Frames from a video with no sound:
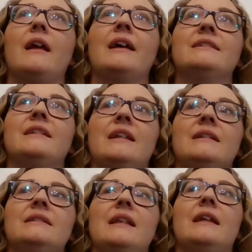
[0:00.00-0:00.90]
as it
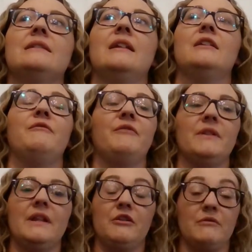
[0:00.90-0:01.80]
is, and that you feel
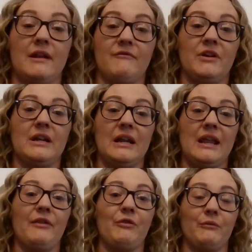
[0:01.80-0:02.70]
like you're never going to
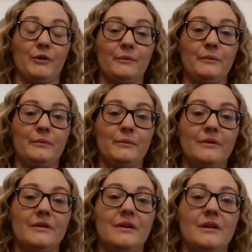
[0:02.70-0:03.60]
get through,
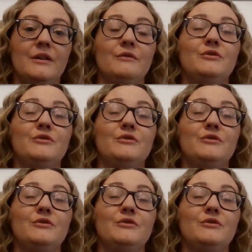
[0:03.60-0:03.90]
you